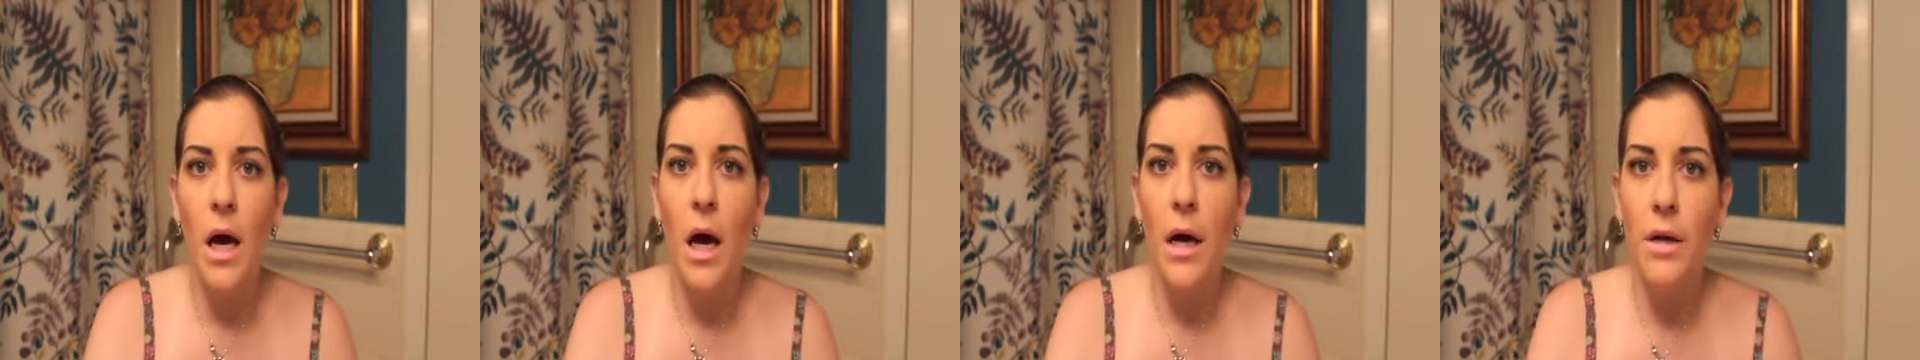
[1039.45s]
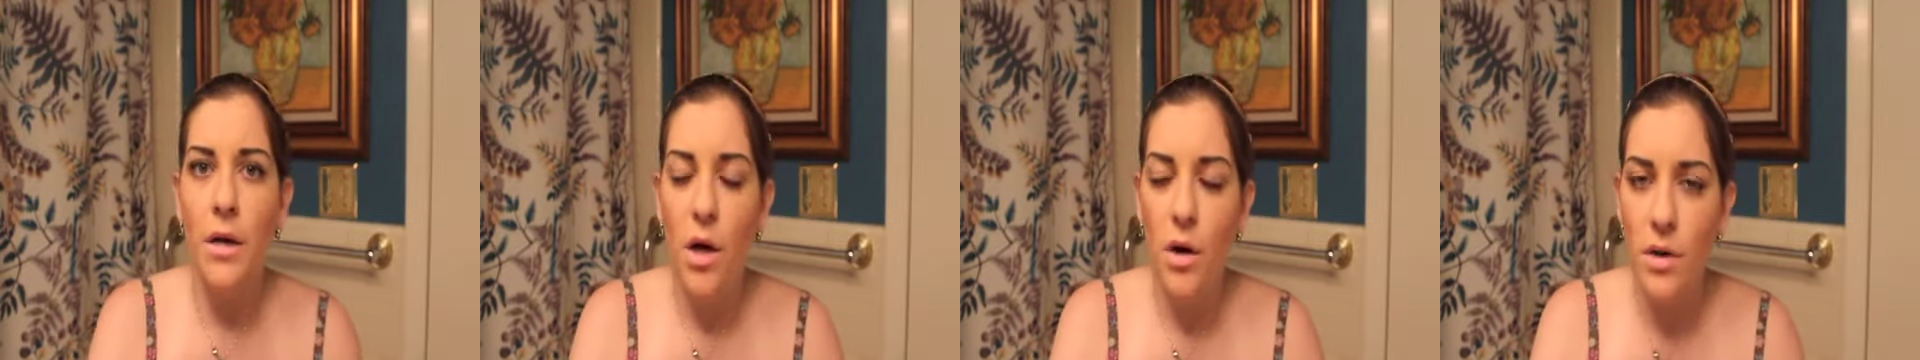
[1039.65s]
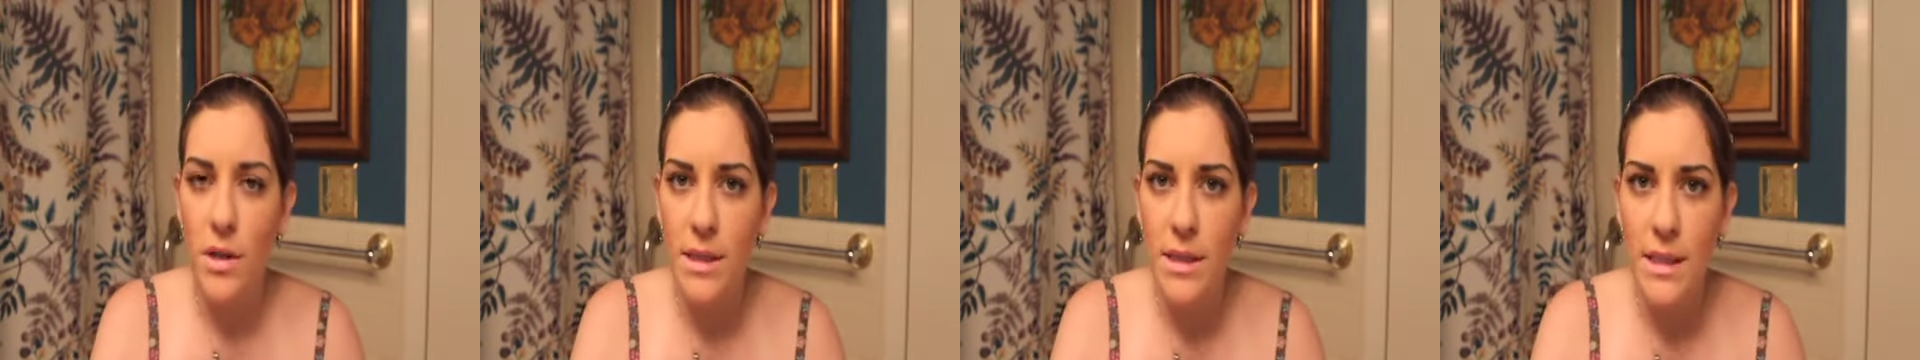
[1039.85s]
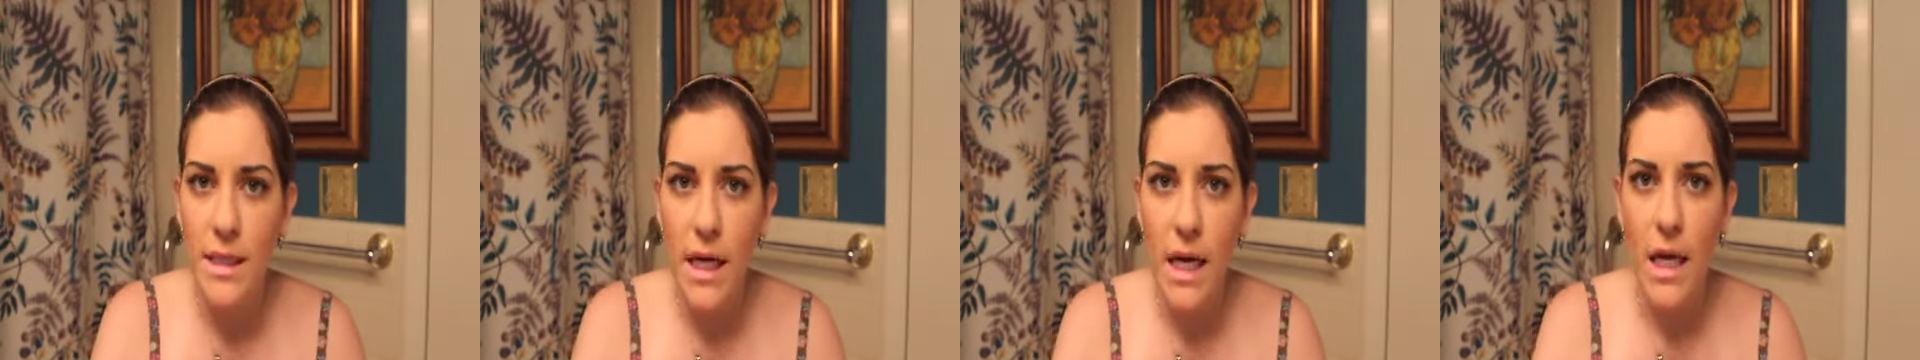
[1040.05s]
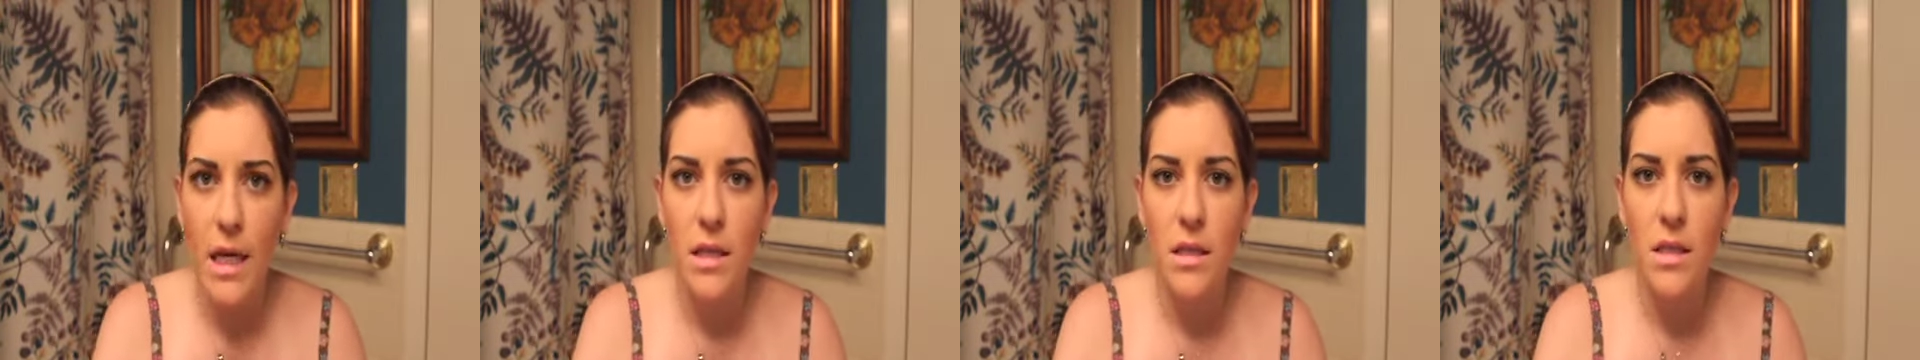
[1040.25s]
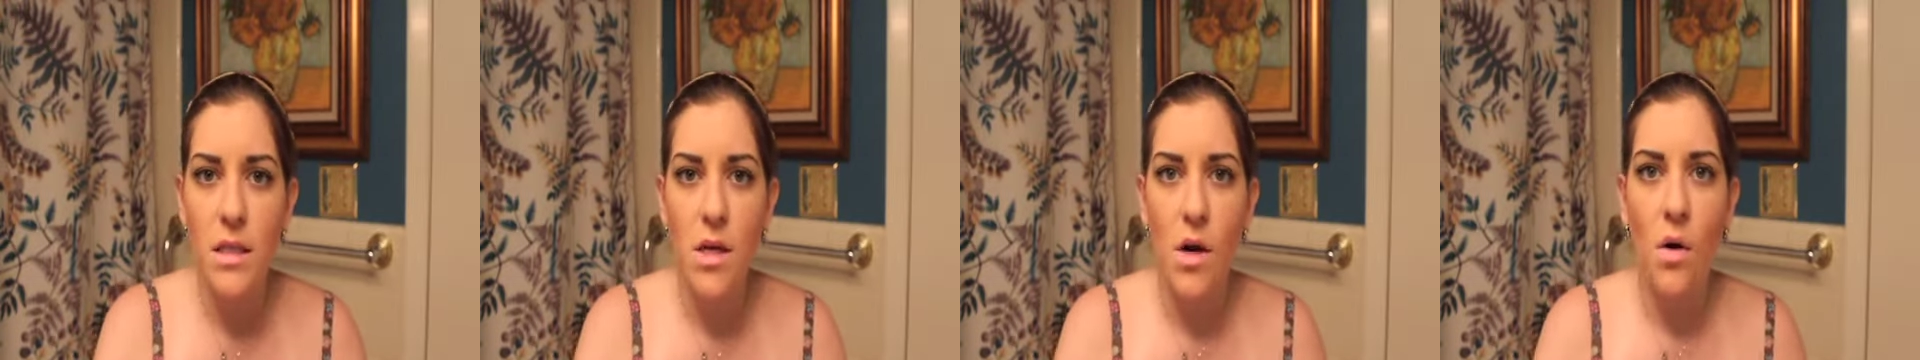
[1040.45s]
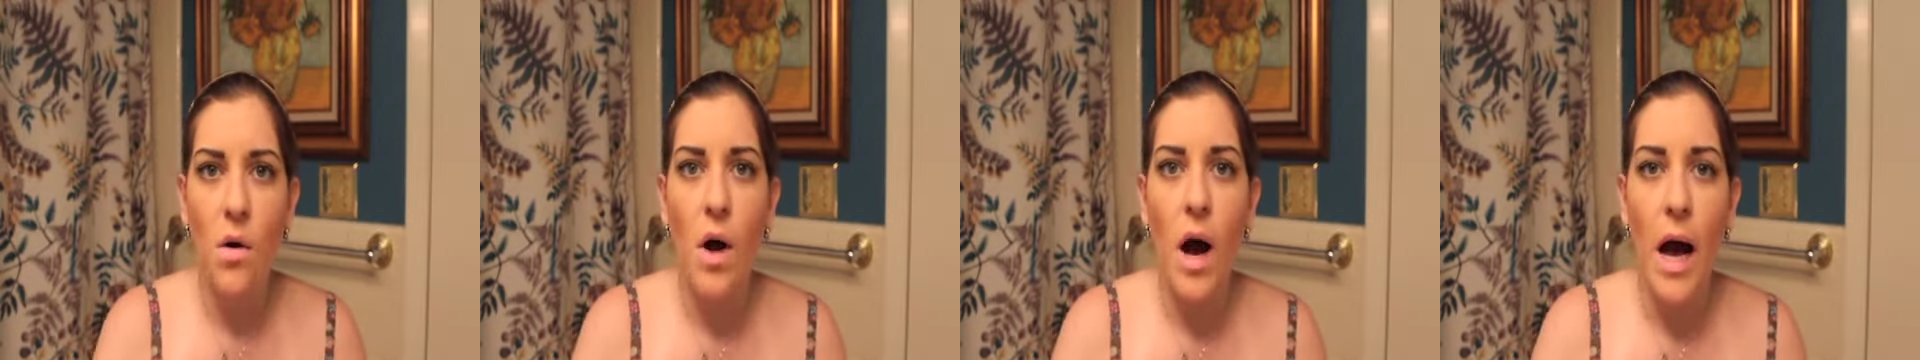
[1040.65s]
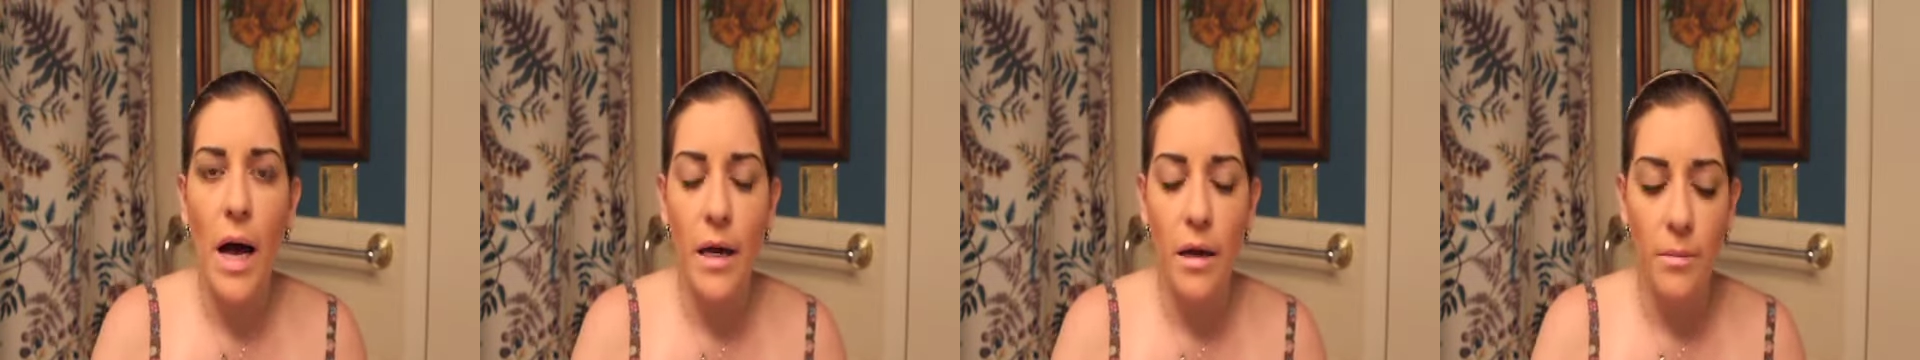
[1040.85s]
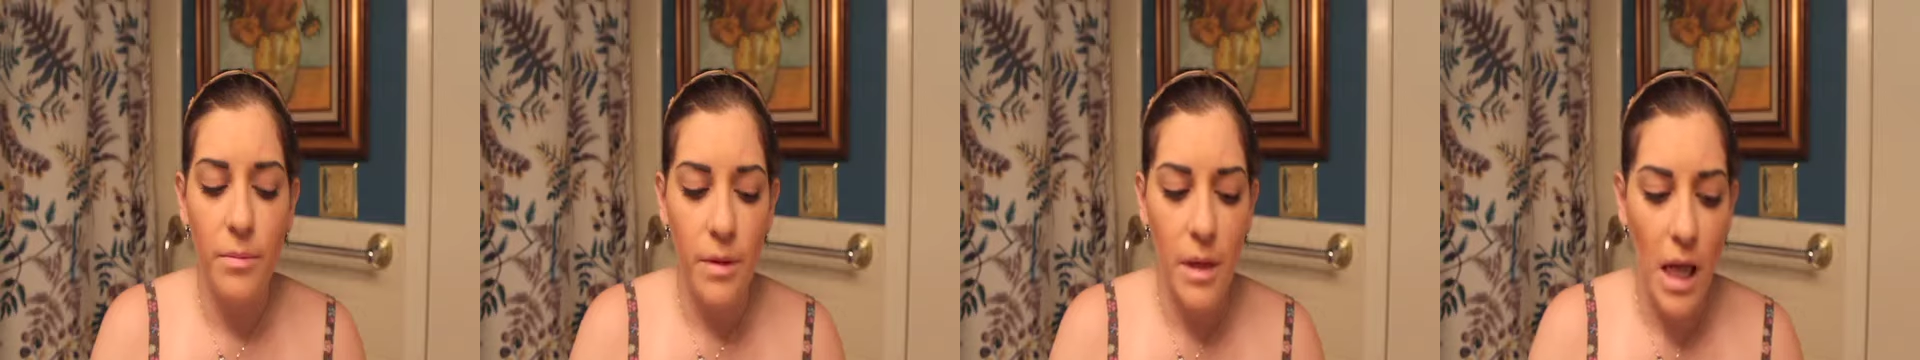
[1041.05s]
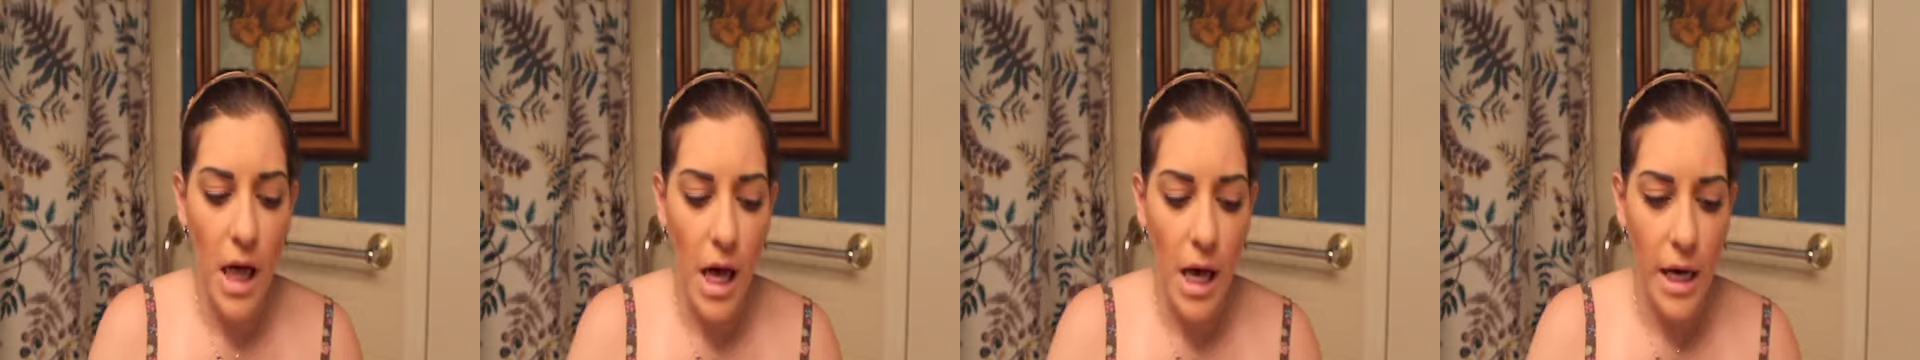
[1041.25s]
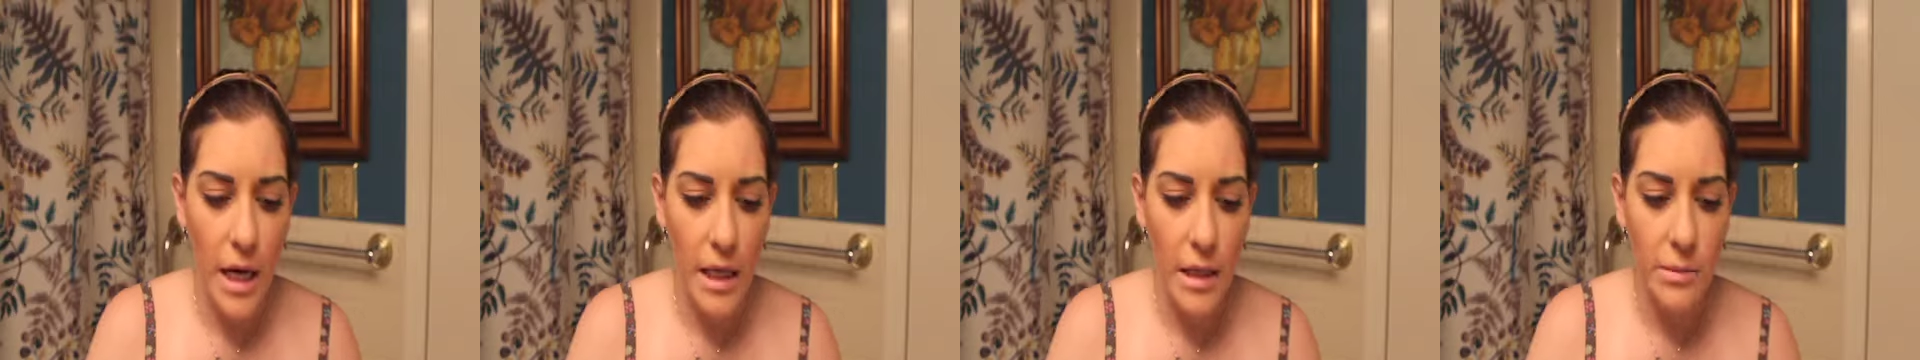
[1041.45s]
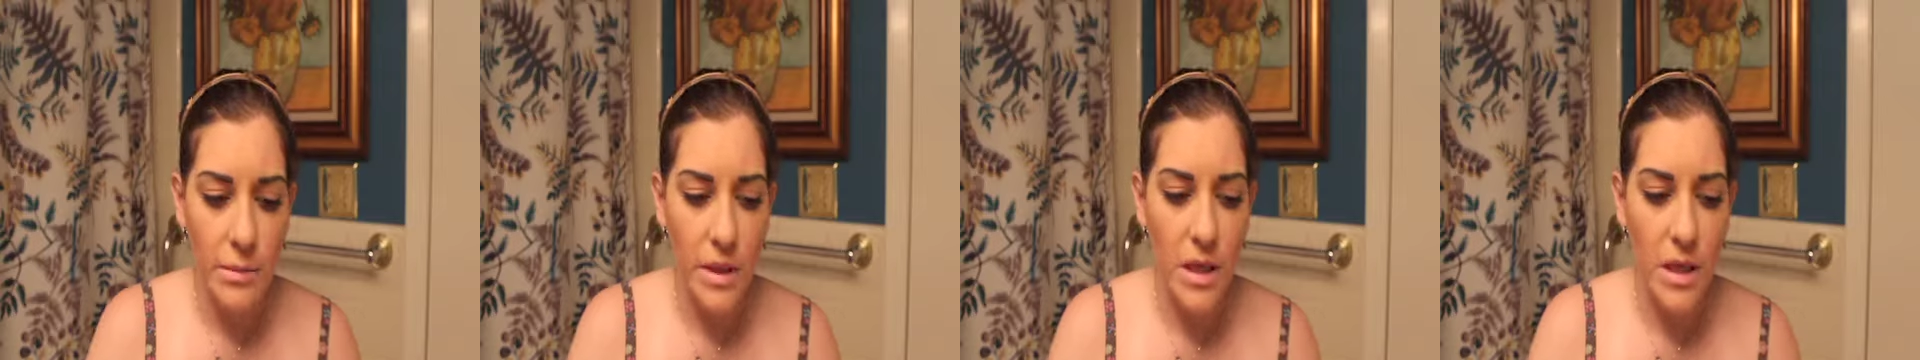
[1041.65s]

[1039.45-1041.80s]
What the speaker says: Noticed it, and so I applied,